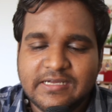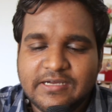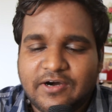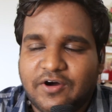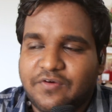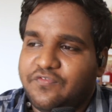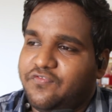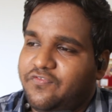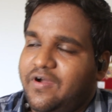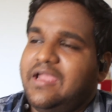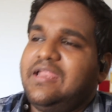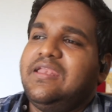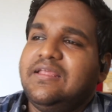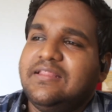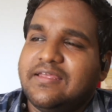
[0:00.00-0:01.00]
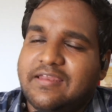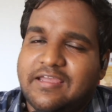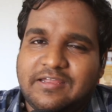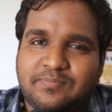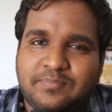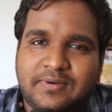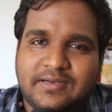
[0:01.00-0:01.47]
on finding the
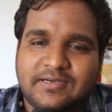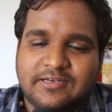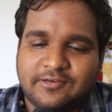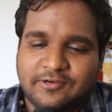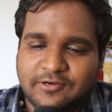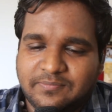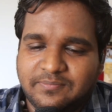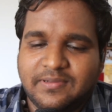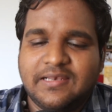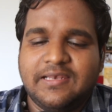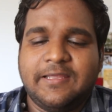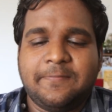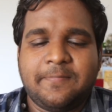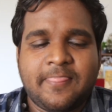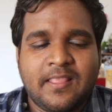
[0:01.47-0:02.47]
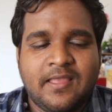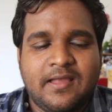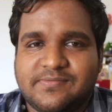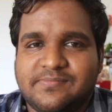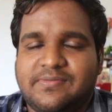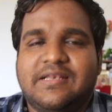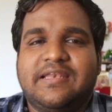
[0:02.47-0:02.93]
right partner, on
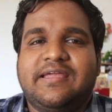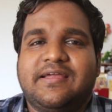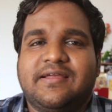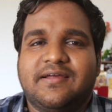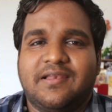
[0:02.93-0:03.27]
building